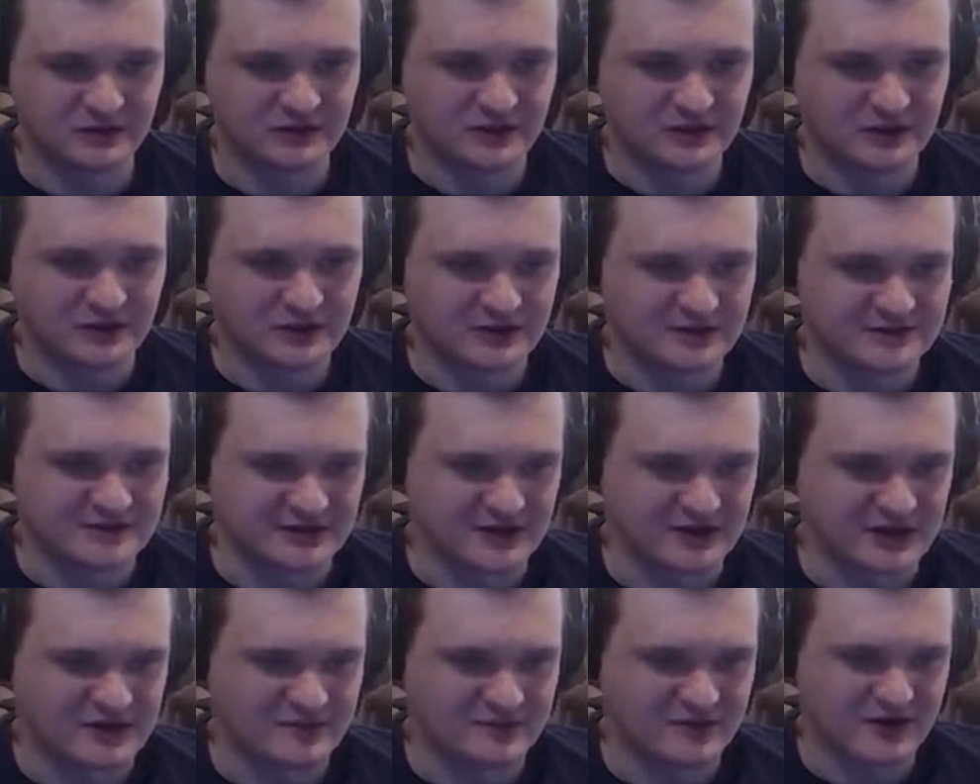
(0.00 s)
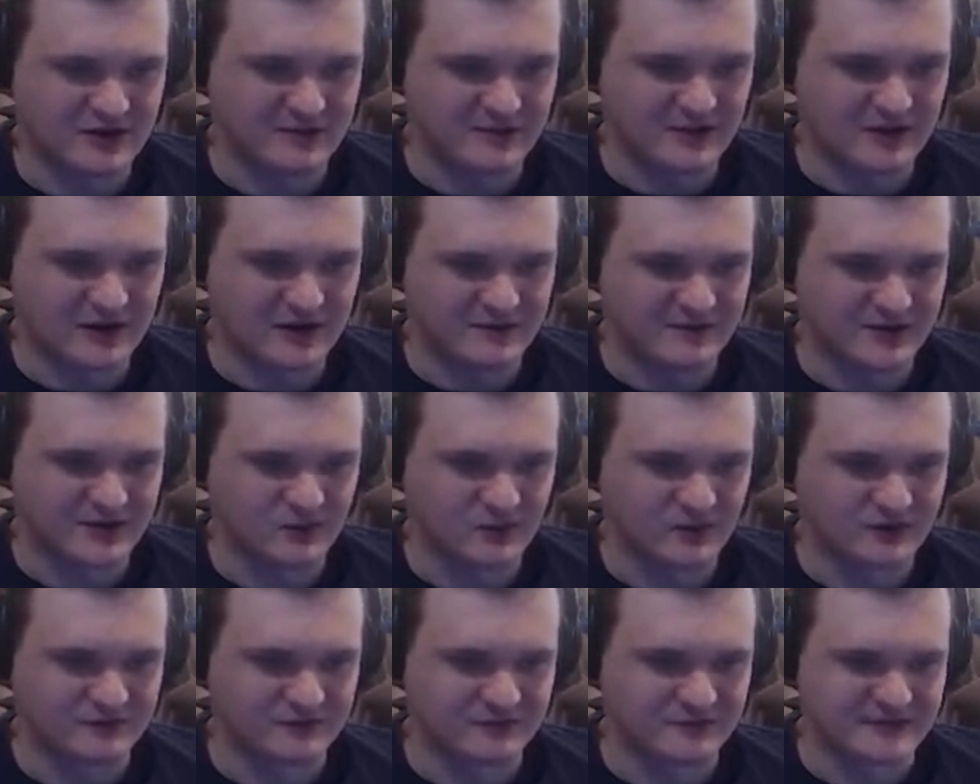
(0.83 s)
So I'd probably recommend
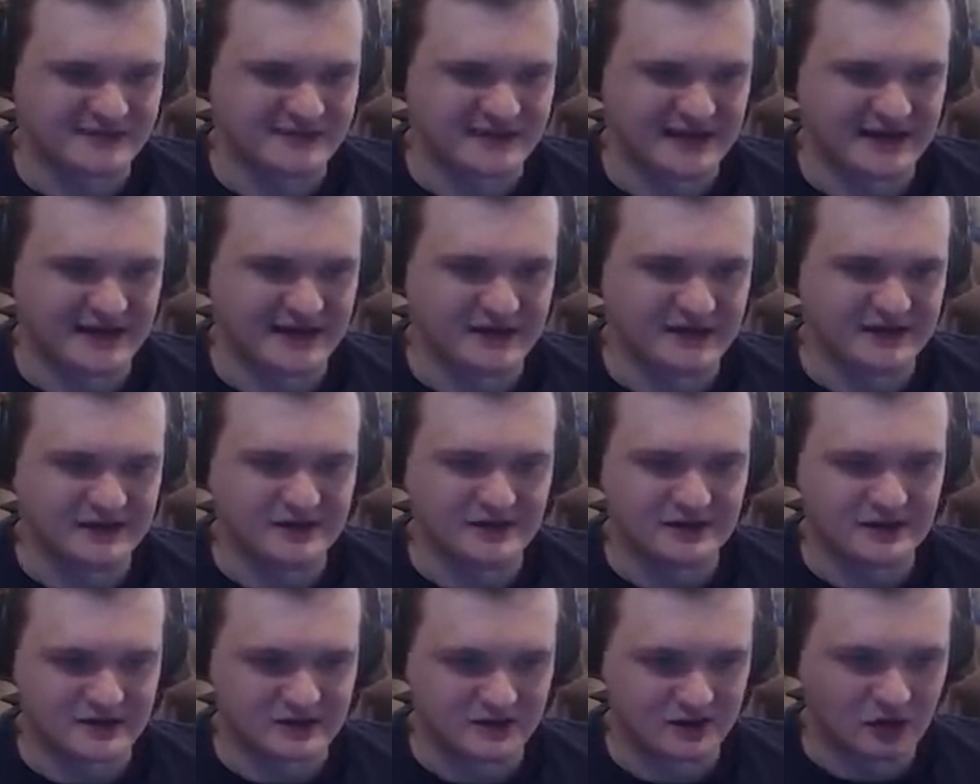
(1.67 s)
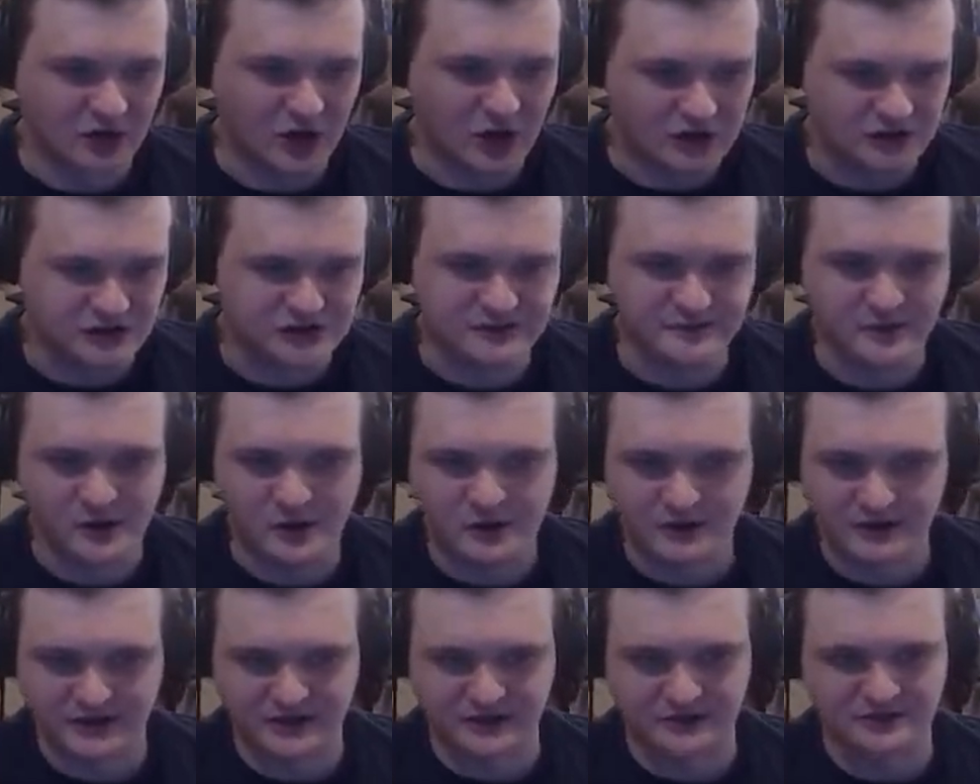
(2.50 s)
one from the side, either a long jump wall
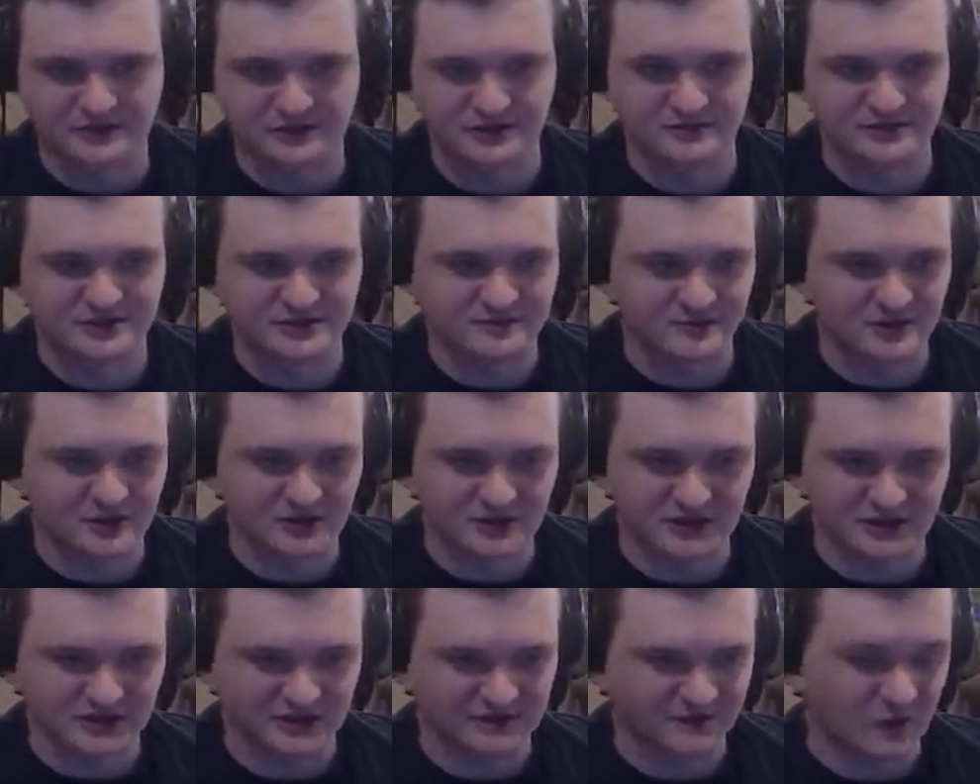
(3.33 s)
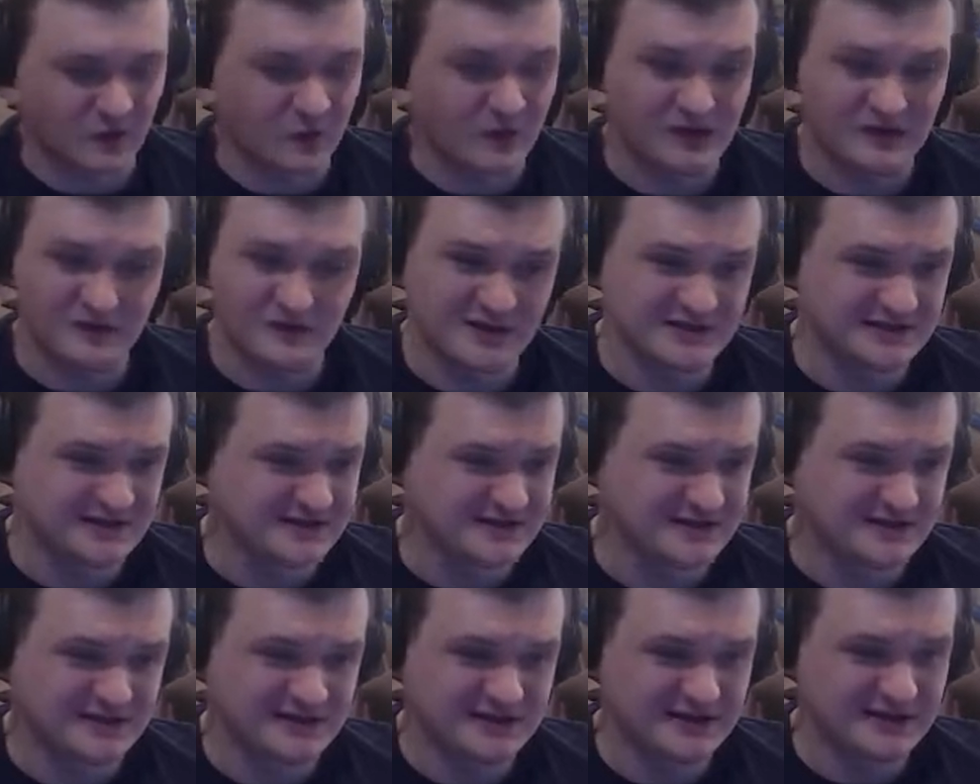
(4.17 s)
kick or a double jump wall kick. If you really
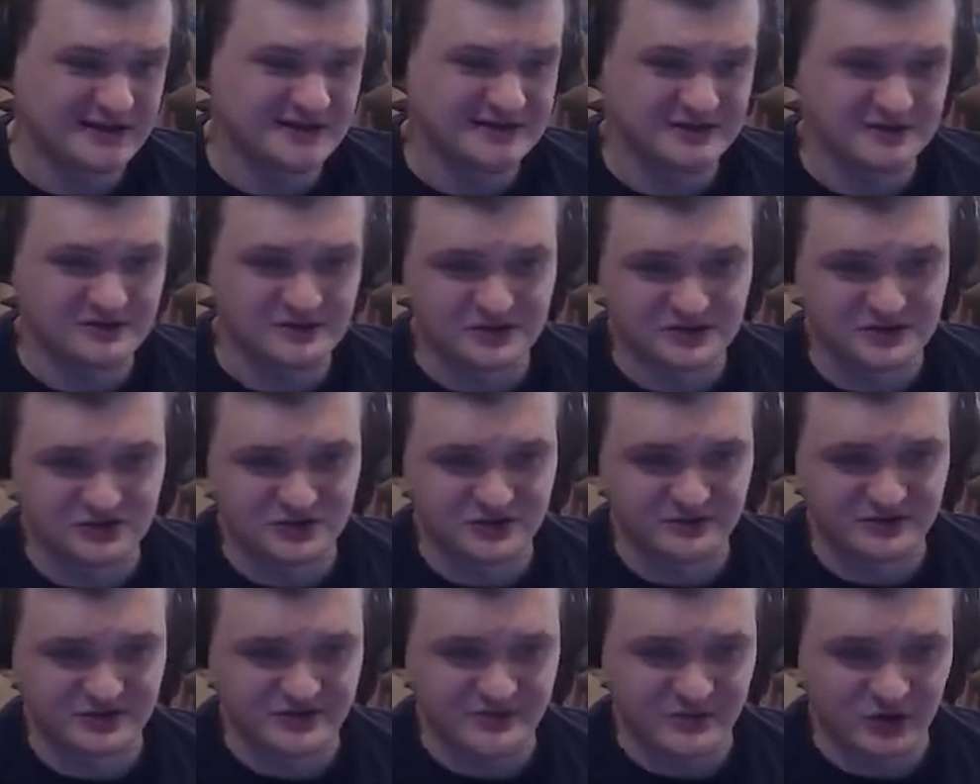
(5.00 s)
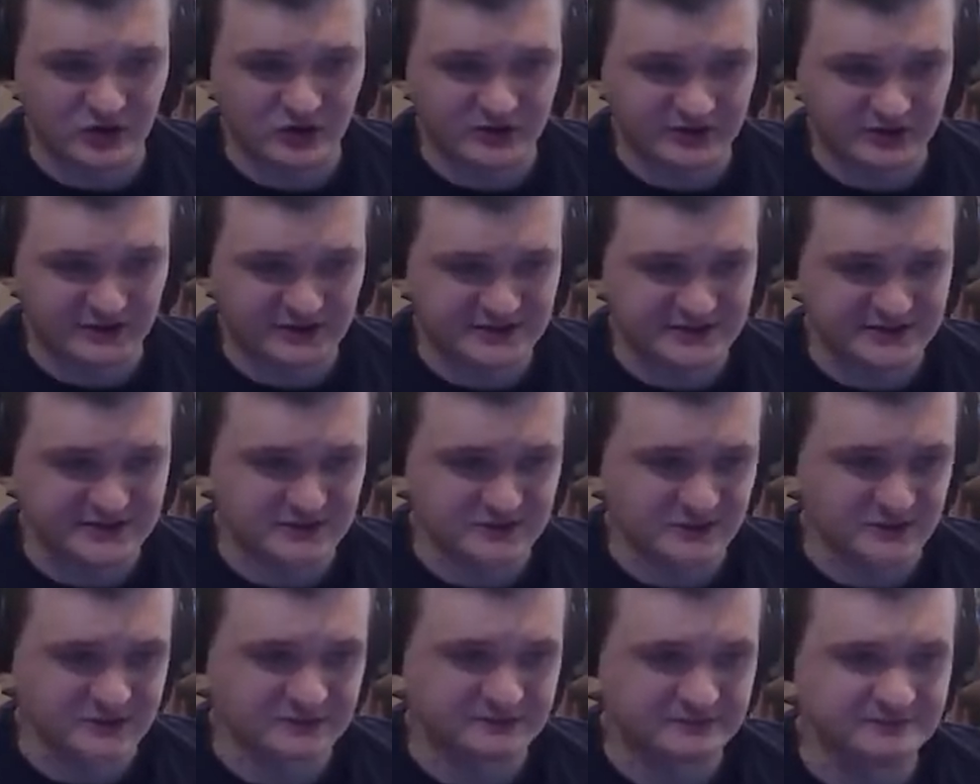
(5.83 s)
wanted to, you could triple jump wall kick this as
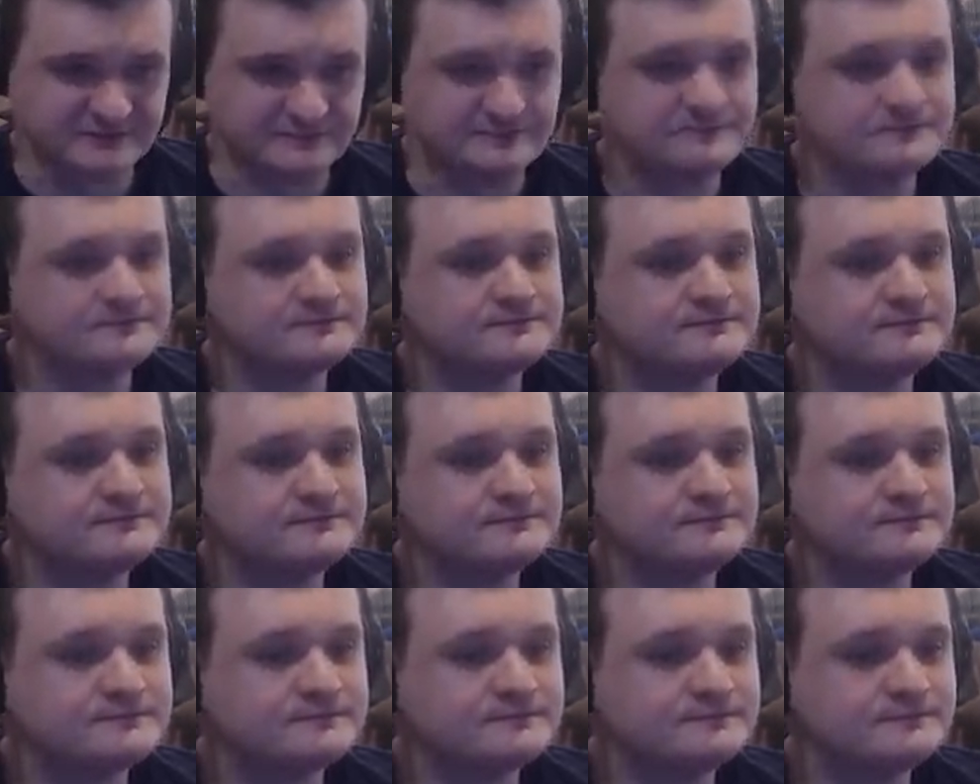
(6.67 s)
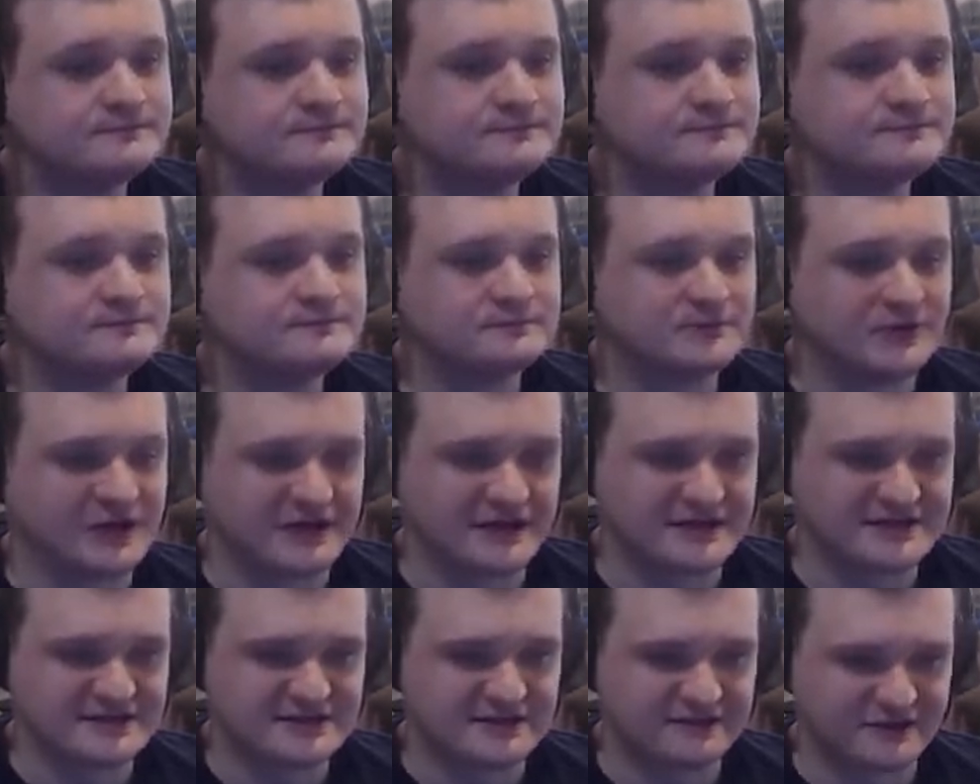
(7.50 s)
well. But yeah,
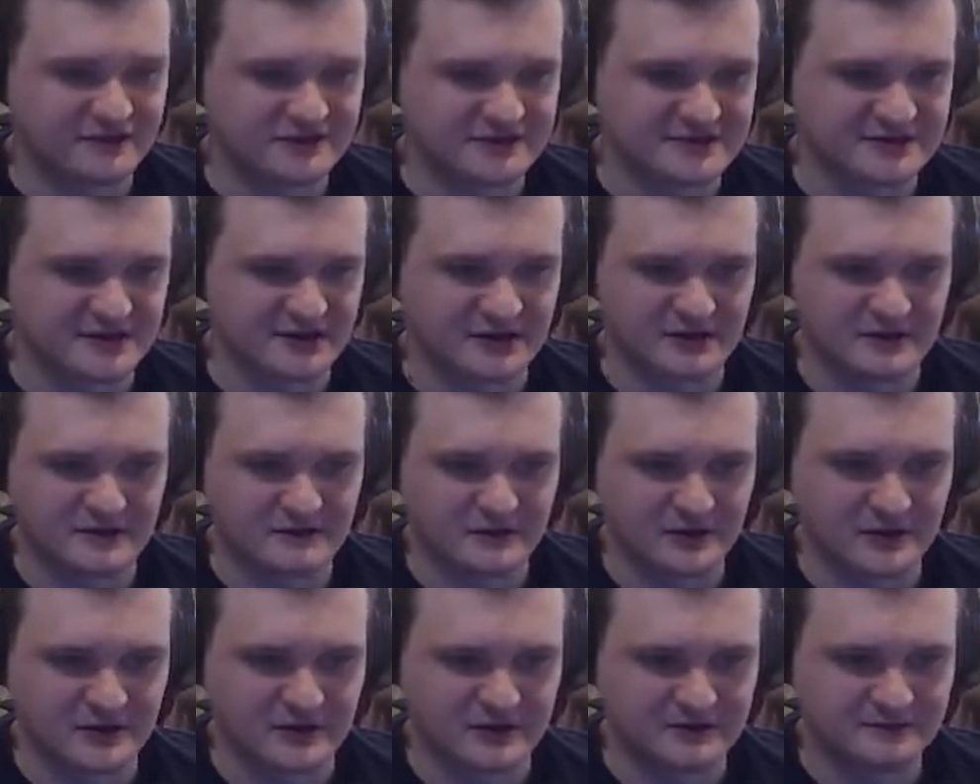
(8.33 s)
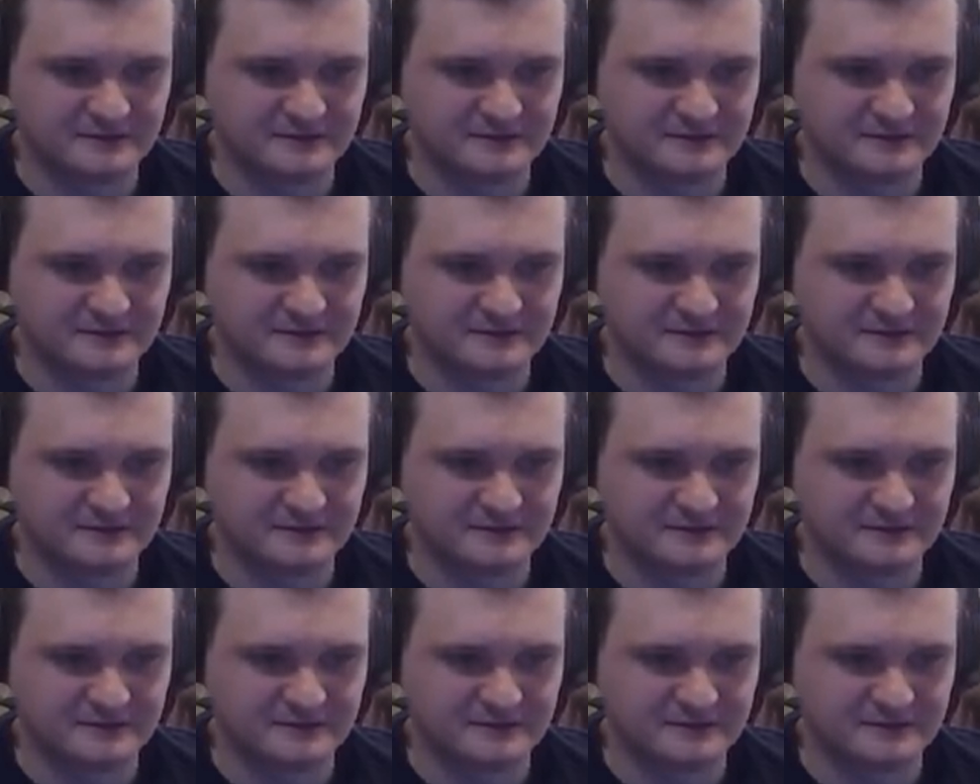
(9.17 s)
that's the first star that we're getting.